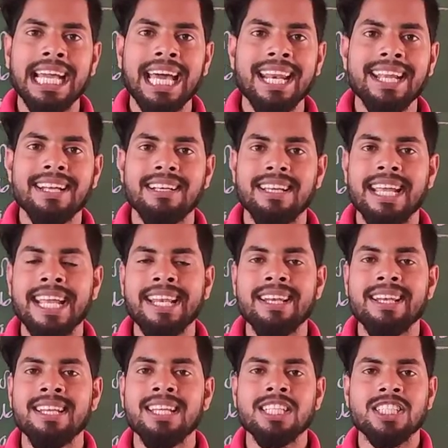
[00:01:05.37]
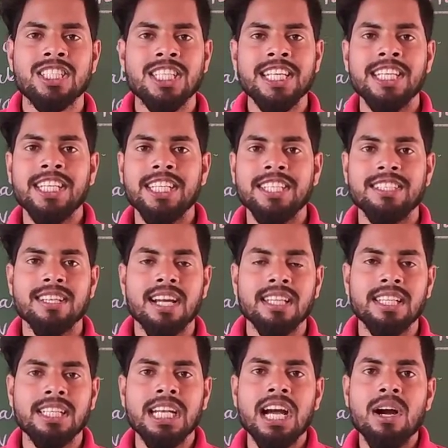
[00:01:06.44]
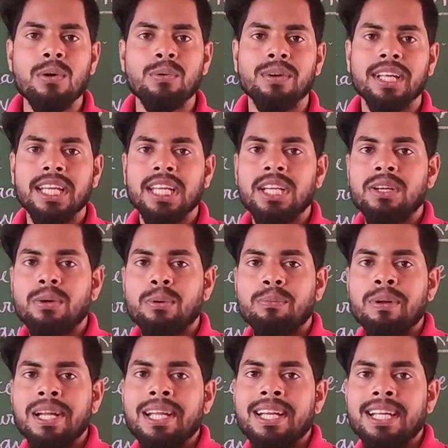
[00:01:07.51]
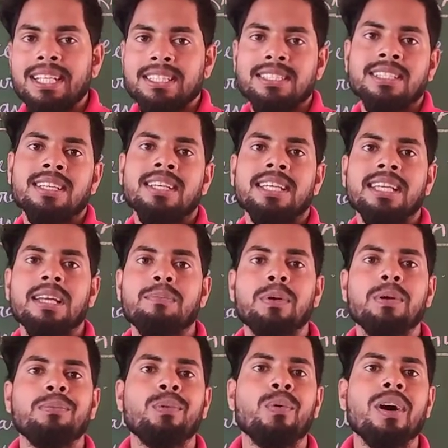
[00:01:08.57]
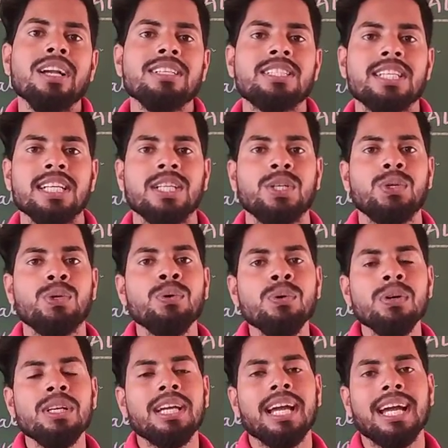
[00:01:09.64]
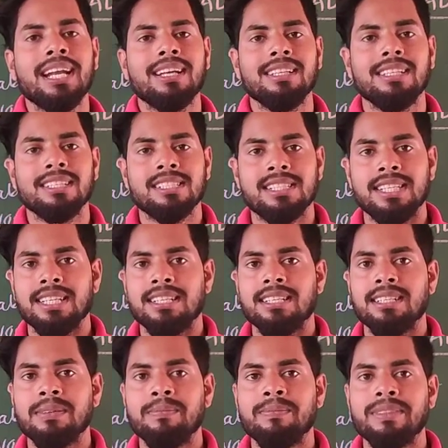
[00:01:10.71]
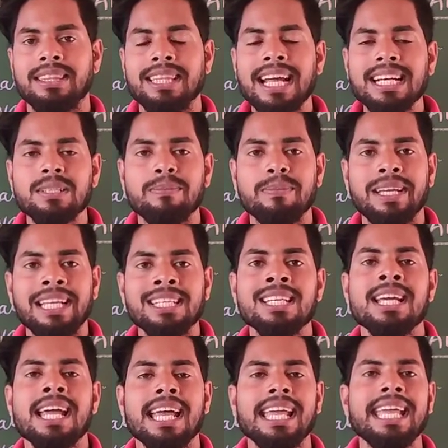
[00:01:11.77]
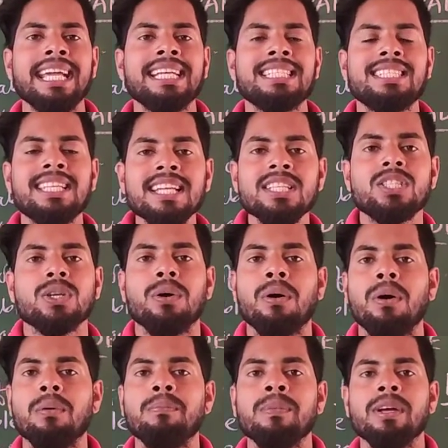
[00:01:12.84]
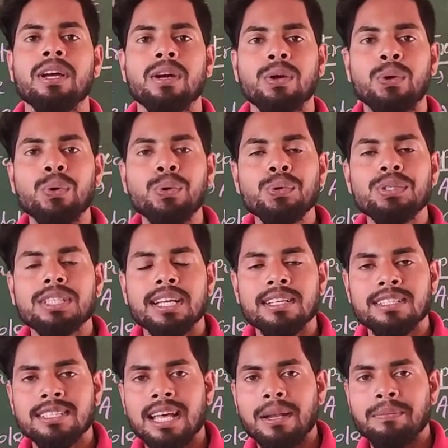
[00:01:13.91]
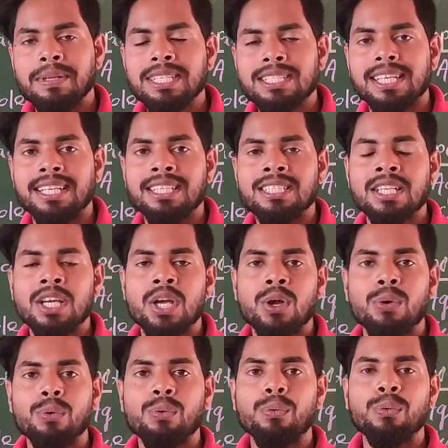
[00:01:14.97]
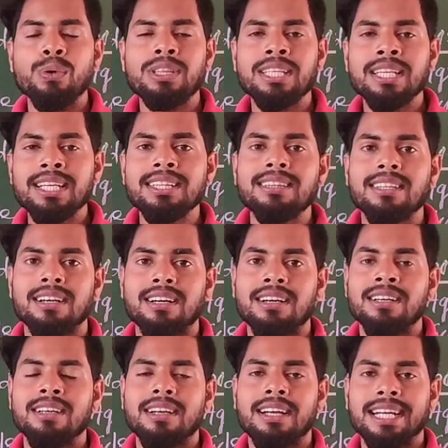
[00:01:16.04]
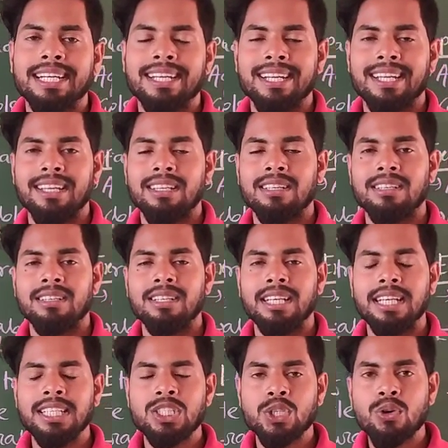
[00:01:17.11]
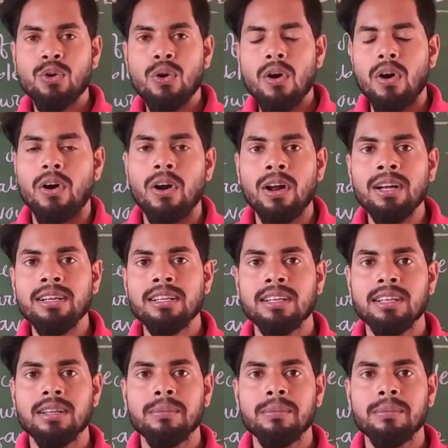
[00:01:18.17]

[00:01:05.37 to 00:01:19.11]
carried in cities, either town, in your village, from one state to another state. That means exchange of goods and services within the country. It's called